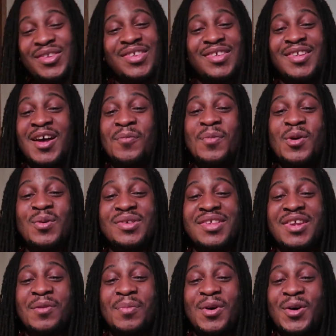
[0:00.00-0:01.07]
Once this gumbo was
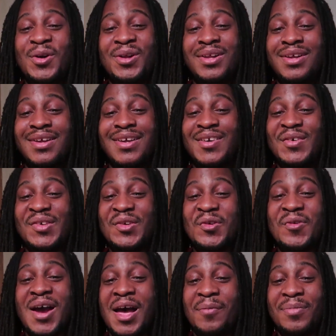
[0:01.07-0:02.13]
in the bowl, it was a
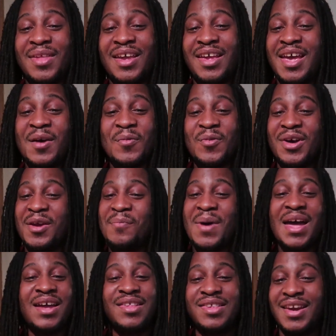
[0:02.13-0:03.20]
wrap. They kept running
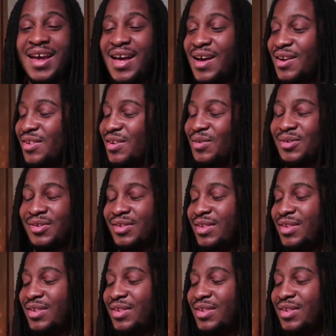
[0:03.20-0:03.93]
back into the house. It was